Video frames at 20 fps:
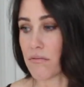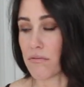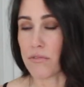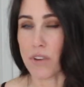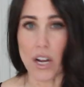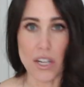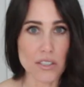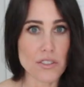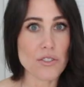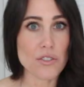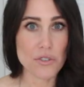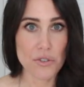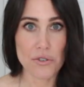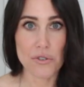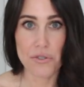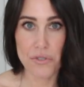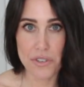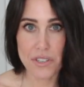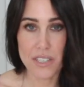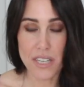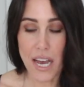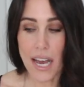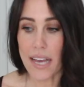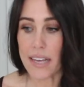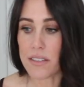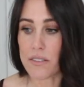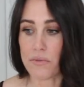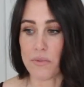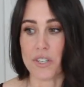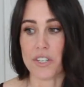runs true to
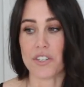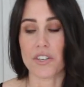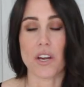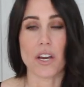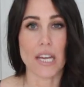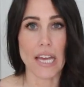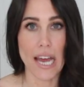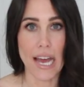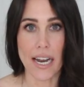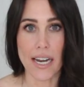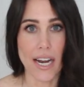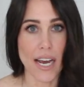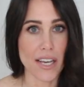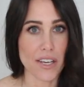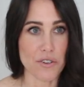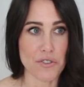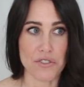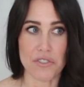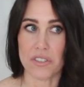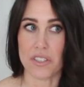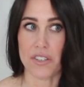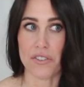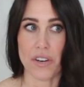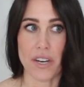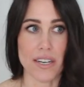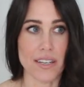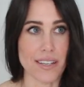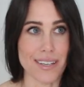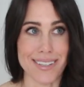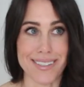size, which again, I usually
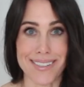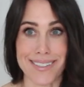try to like